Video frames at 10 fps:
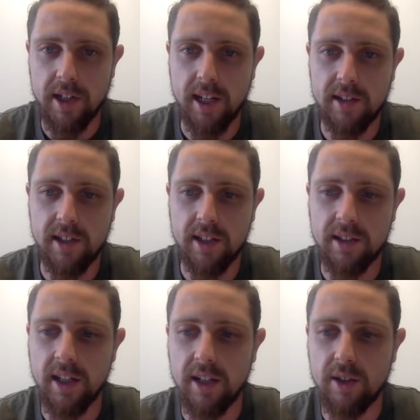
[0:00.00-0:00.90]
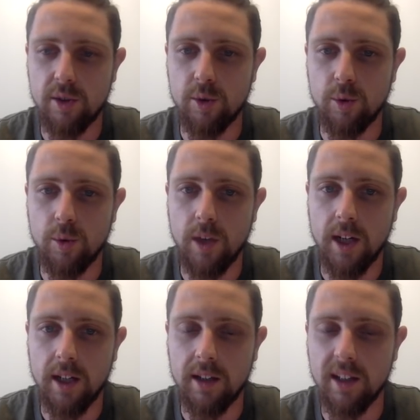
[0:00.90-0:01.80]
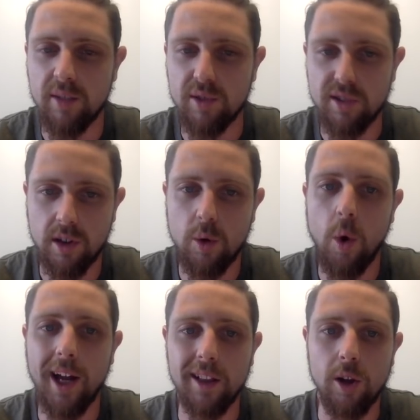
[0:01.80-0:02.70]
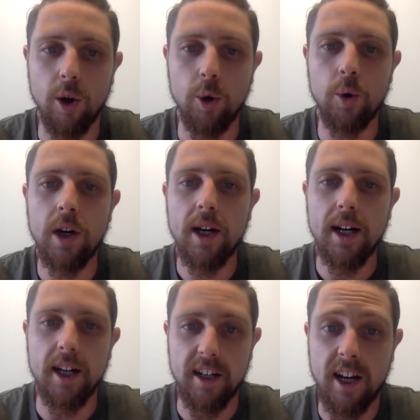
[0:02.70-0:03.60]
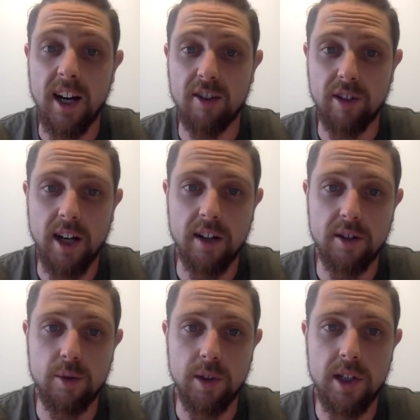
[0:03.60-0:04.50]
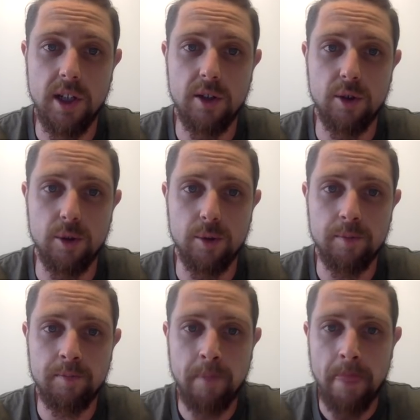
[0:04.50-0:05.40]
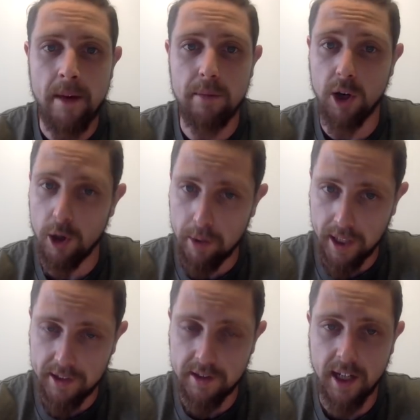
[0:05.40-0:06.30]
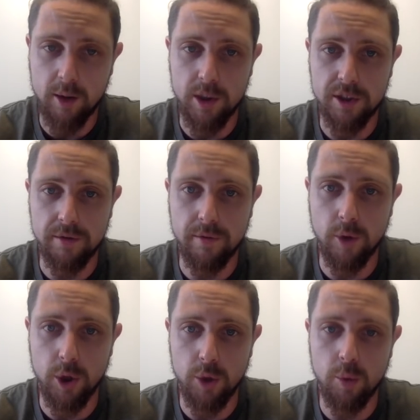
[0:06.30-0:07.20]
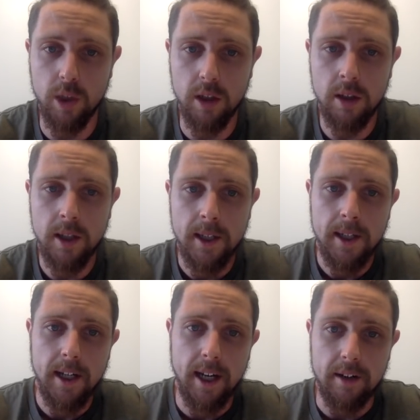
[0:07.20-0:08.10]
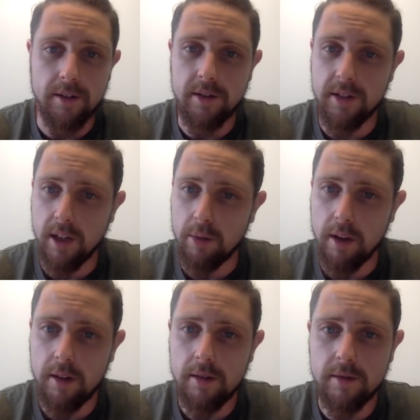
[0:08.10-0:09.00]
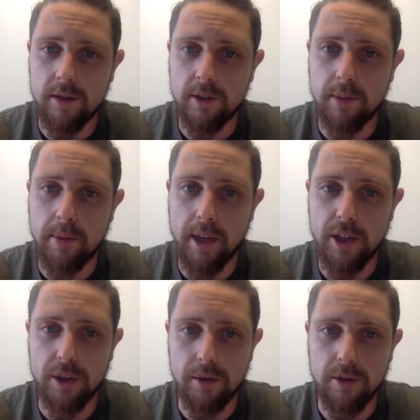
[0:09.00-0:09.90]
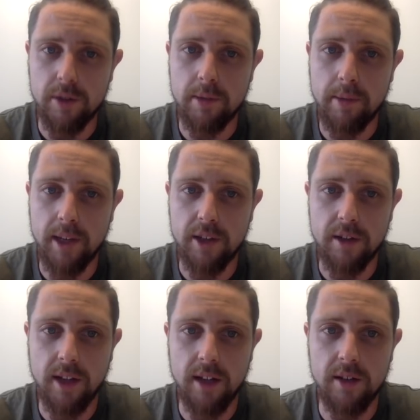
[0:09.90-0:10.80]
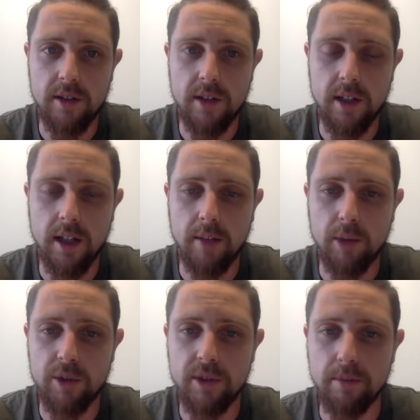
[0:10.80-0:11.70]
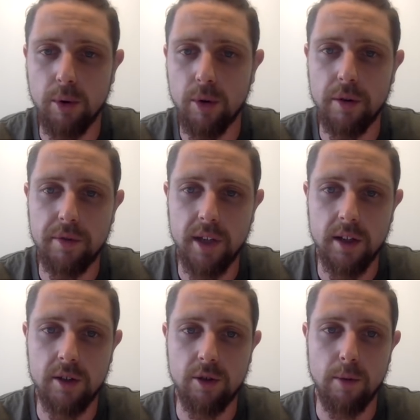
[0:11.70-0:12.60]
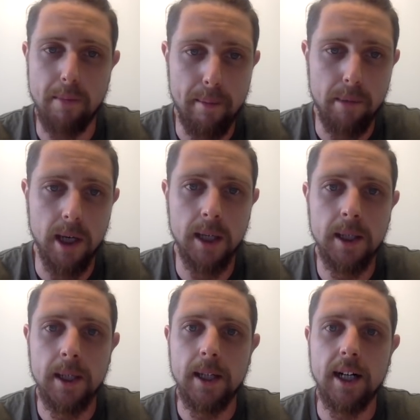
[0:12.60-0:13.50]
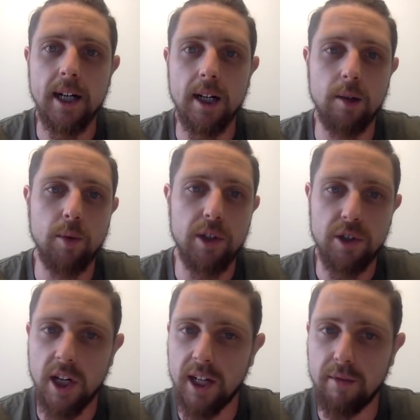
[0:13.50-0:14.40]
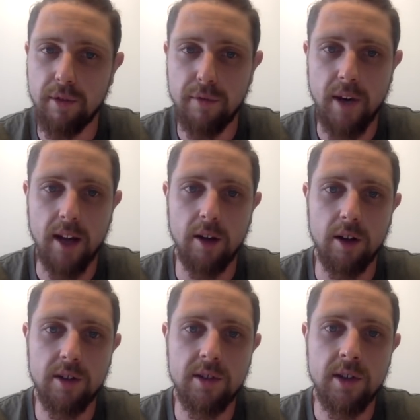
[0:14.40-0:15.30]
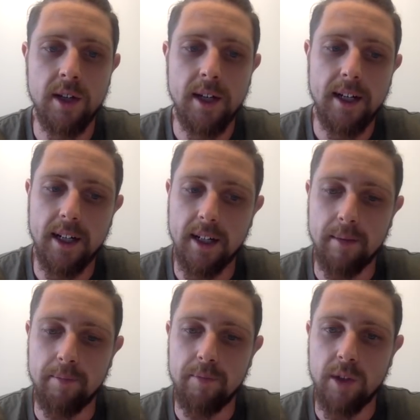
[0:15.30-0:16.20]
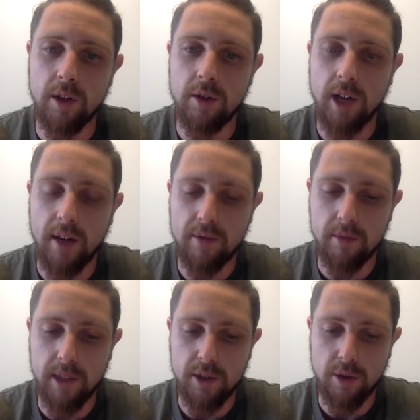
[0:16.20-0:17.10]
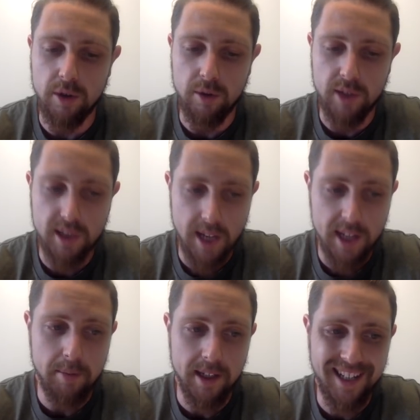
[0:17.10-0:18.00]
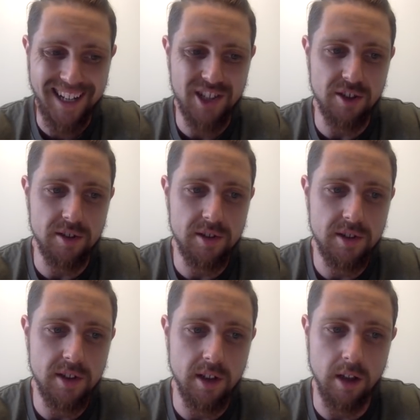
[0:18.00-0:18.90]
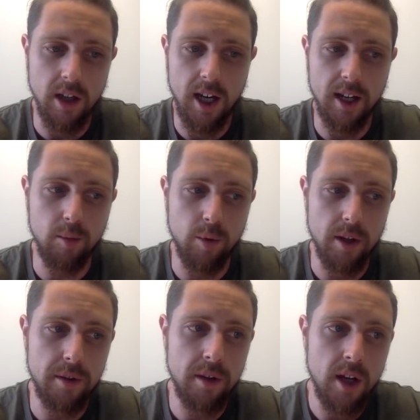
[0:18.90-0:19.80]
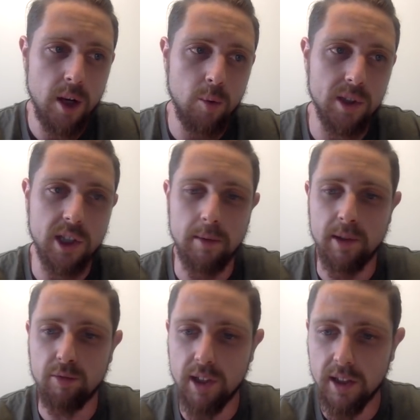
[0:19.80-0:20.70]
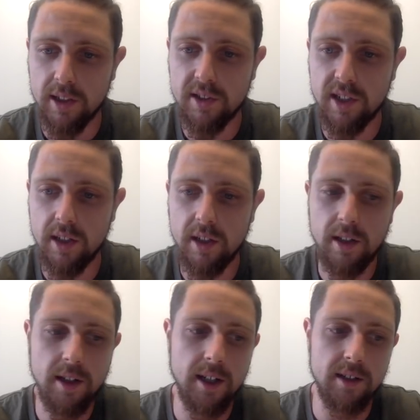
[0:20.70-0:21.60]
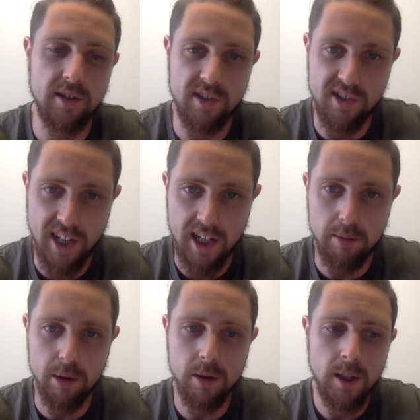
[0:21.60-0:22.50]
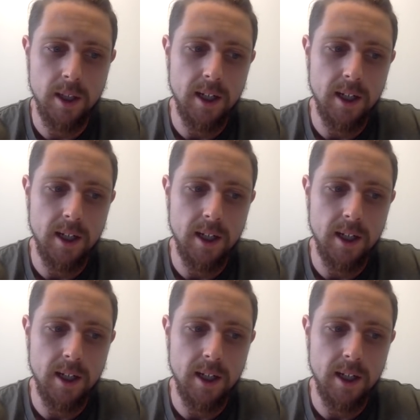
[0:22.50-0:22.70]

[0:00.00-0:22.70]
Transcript: intake starts to get to levels that are quite low and harder to adhere to. But I hope I answered that question for you, Will. And yeah, brother, just be patient. Just be patient. That is the most important thing to remember when you're dieting for fat loss. You know, you have to make sure that your expectations align with what's going to be realistic and sustainable